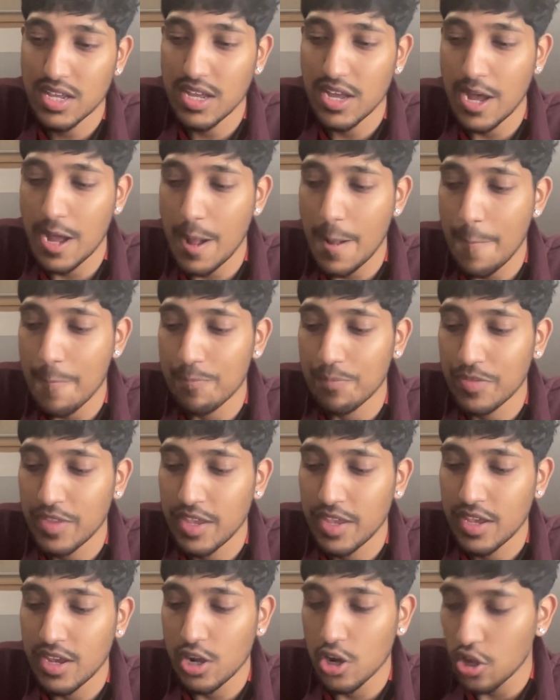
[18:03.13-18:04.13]
A
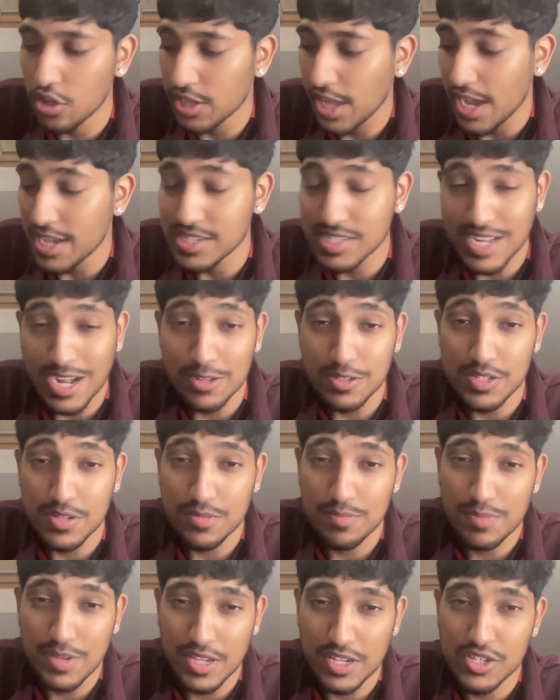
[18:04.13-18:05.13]
lot of that is down to
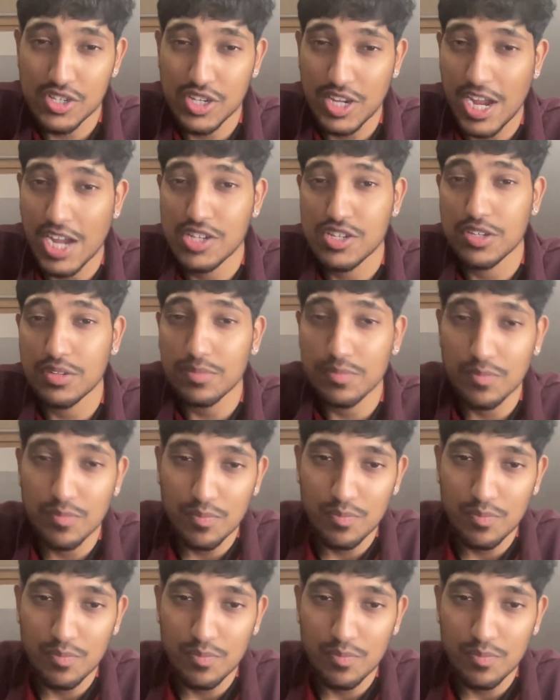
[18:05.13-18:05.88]
PSG actually